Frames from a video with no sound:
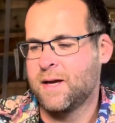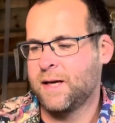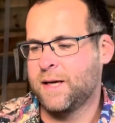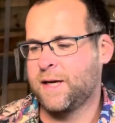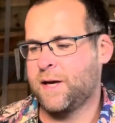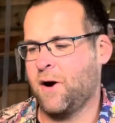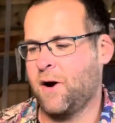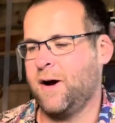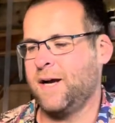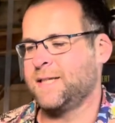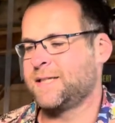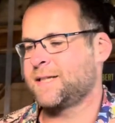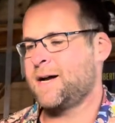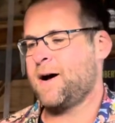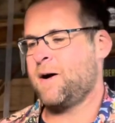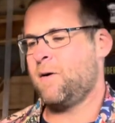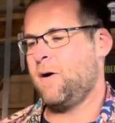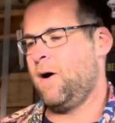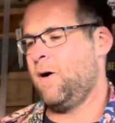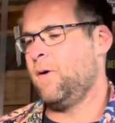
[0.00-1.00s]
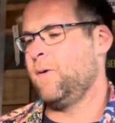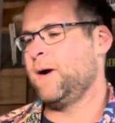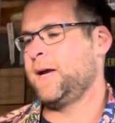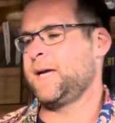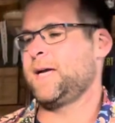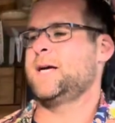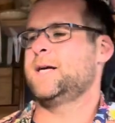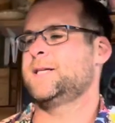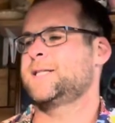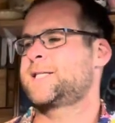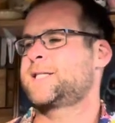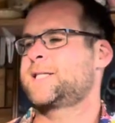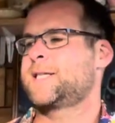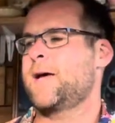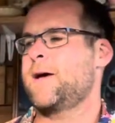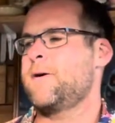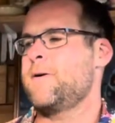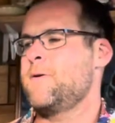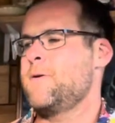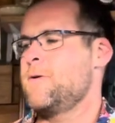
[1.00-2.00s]
guys how are we
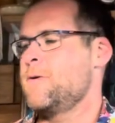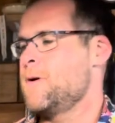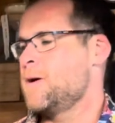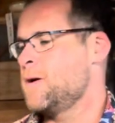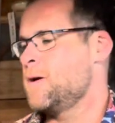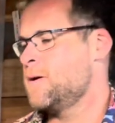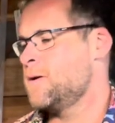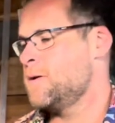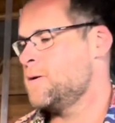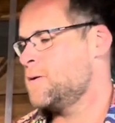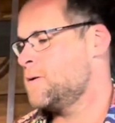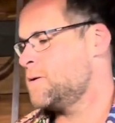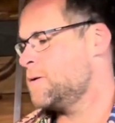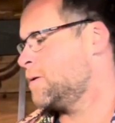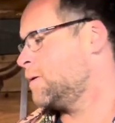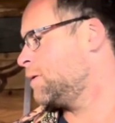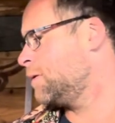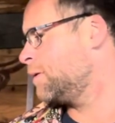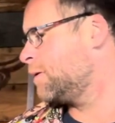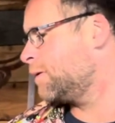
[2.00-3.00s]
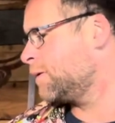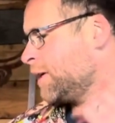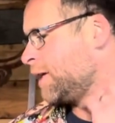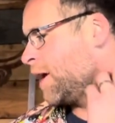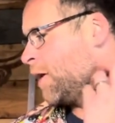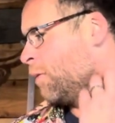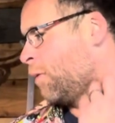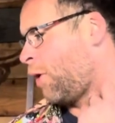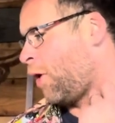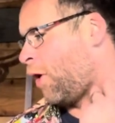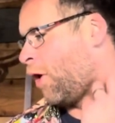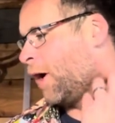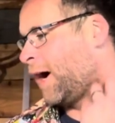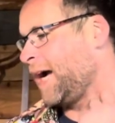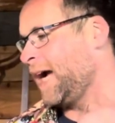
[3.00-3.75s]
so you know what